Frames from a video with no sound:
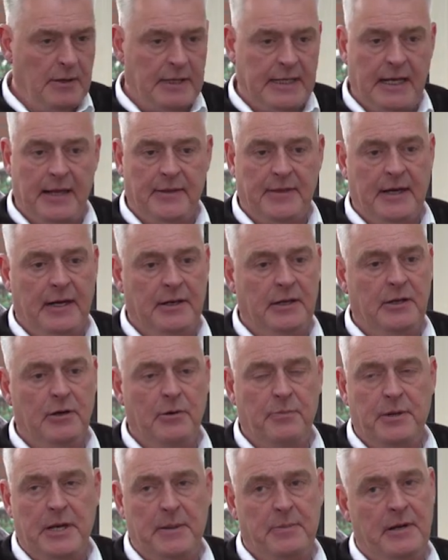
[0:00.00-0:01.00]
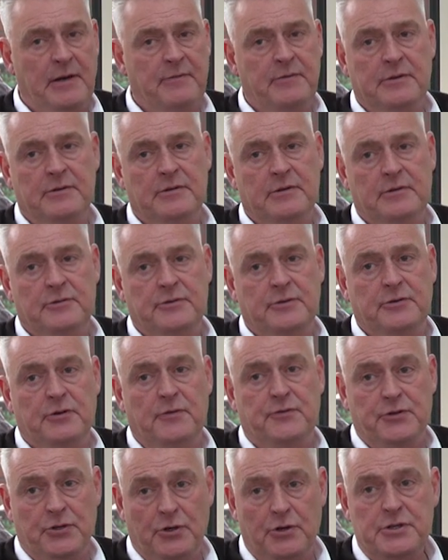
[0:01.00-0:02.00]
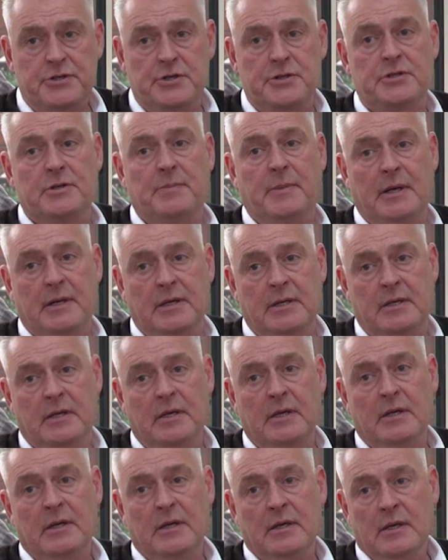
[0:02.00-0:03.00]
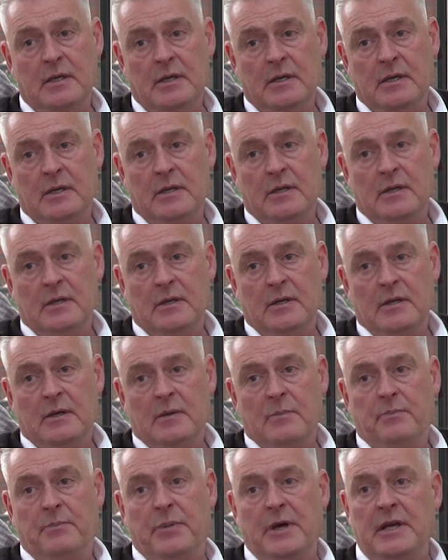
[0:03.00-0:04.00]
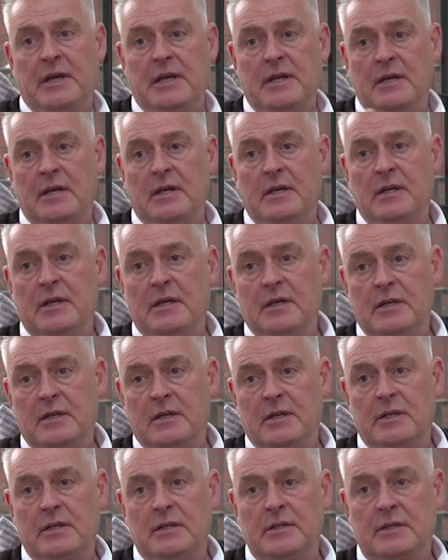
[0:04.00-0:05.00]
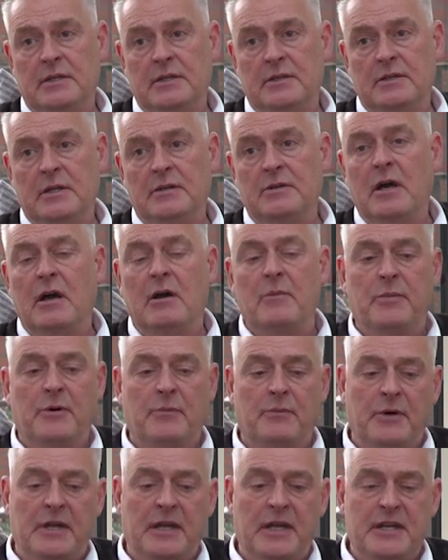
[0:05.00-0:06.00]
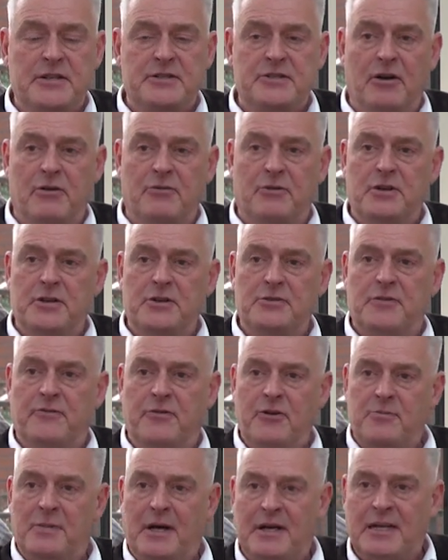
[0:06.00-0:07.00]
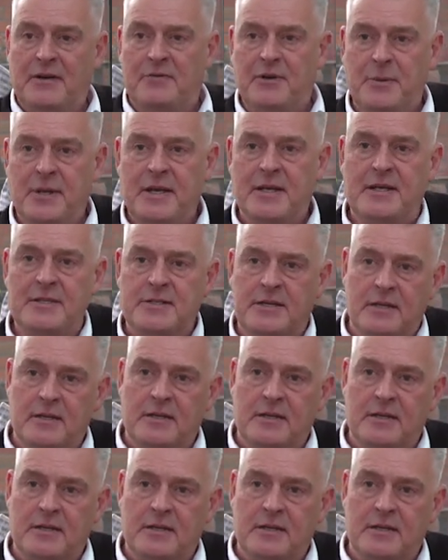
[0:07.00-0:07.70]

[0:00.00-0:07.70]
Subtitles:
I get that, and I know people having tough choices to make. But he didn't look to me like he didn't know how to budget, that guy. No, he's not going to use a food bank every week, is he?